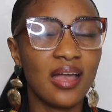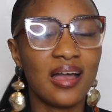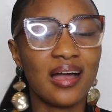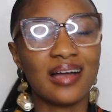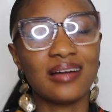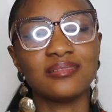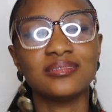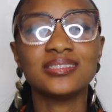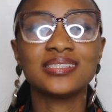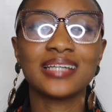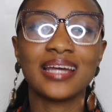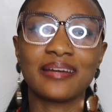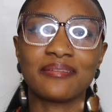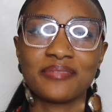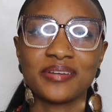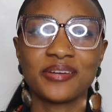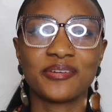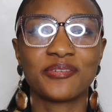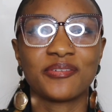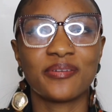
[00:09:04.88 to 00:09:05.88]
I won't say I
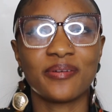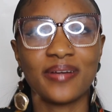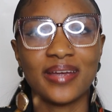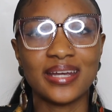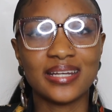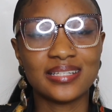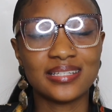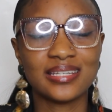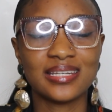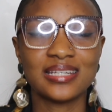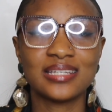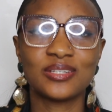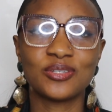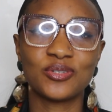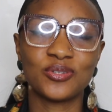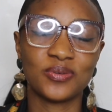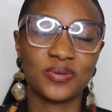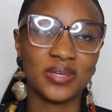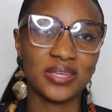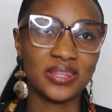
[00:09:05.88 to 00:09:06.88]
regretted
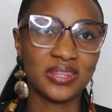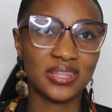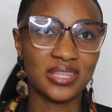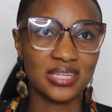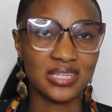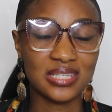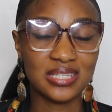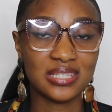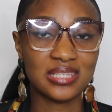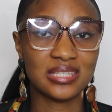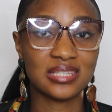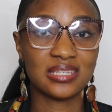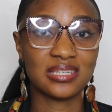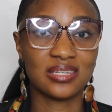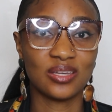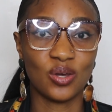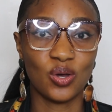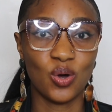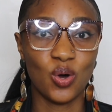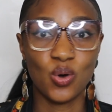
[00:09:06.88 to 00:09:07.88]
doing this
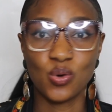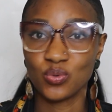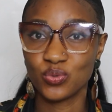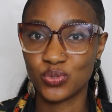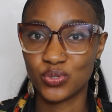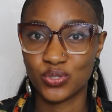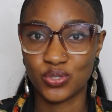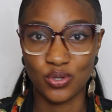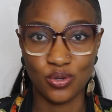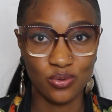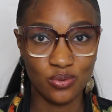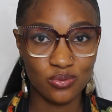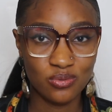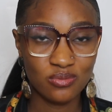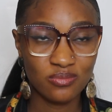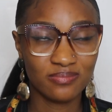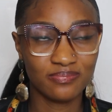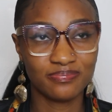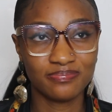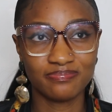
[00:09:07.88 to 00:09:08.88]

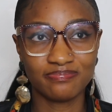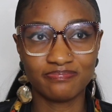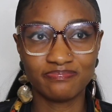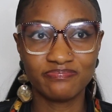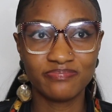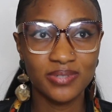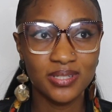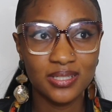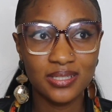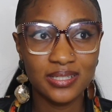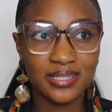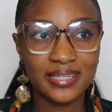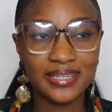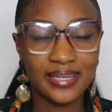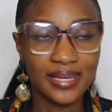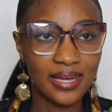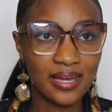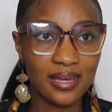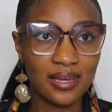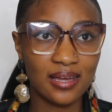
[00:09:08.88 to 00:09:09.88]
also, but
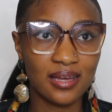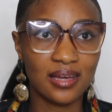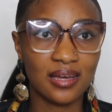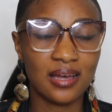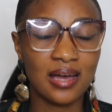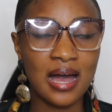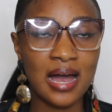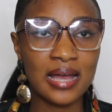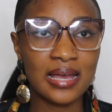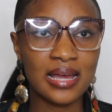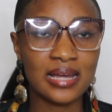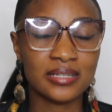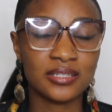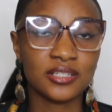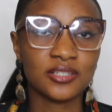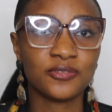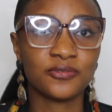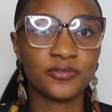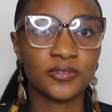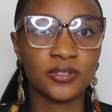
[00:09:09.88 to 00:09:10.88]
yeah, I
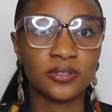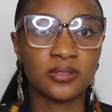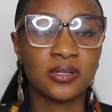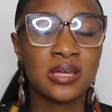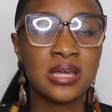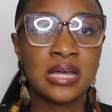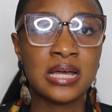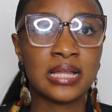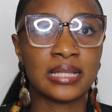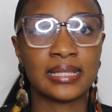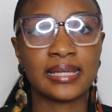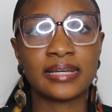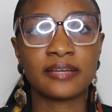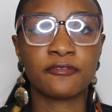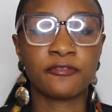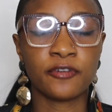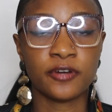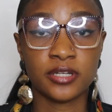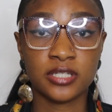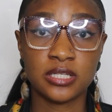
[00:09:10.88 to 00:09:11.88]
just feel like,
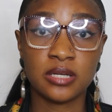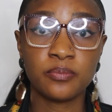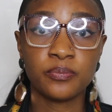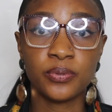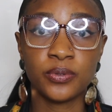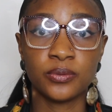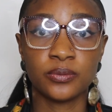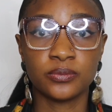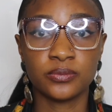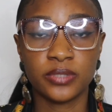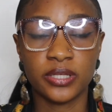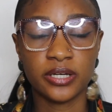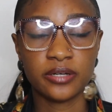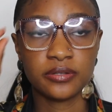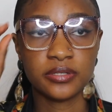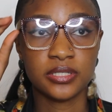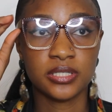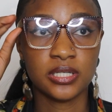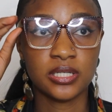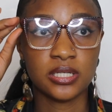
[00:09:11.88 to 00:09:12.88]
for example, there
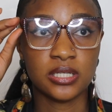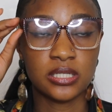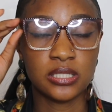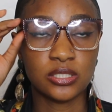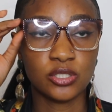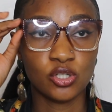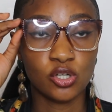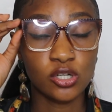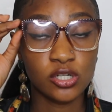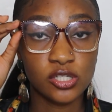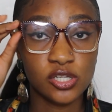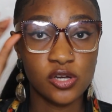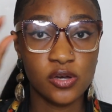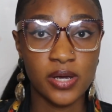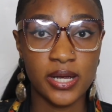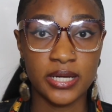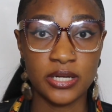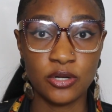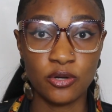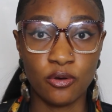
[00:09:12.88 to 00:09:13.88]
is a doctor
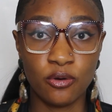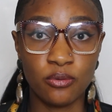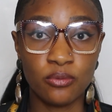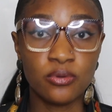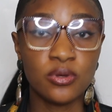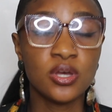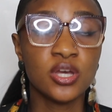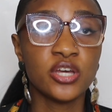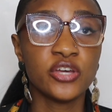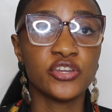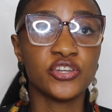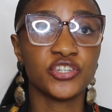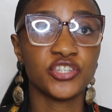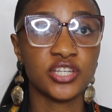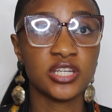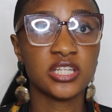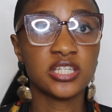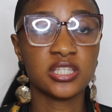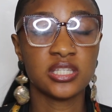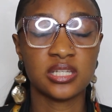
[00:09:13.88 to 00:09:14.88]
I know,
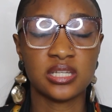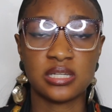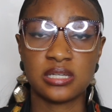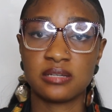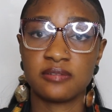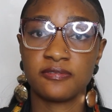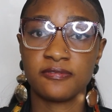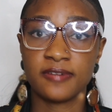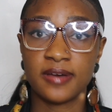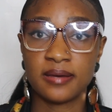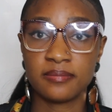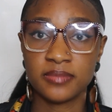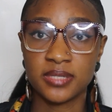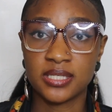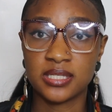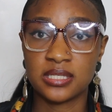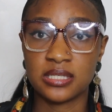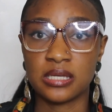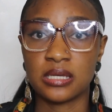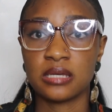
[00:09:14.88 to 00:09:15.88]
she studied
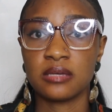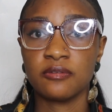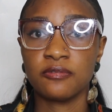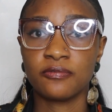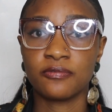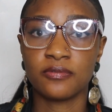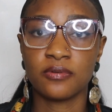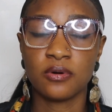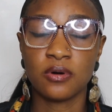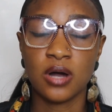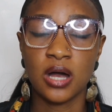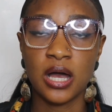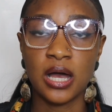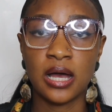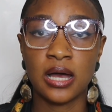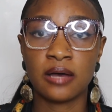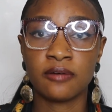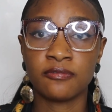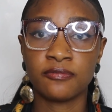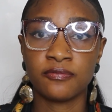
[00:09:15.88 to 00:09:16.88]
pharmacy for
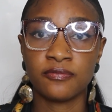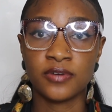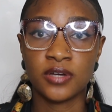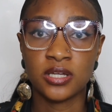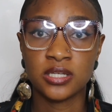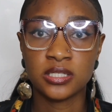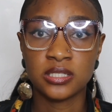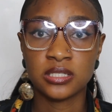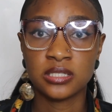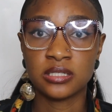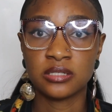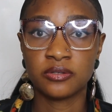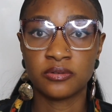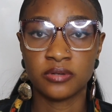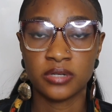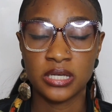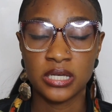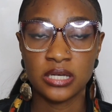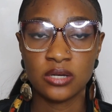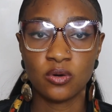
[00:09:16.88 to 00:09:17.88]
her first
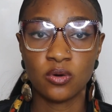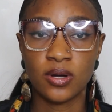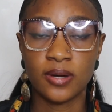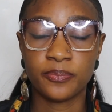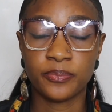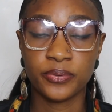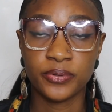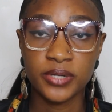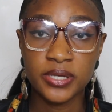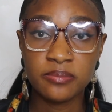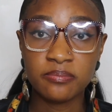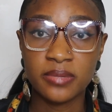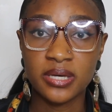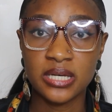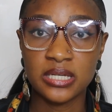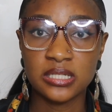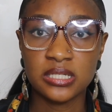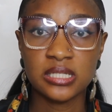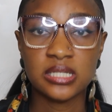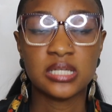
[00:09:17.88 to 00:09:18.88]
degree or a
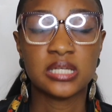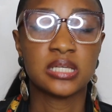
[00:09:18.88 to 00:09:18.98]
pre-med,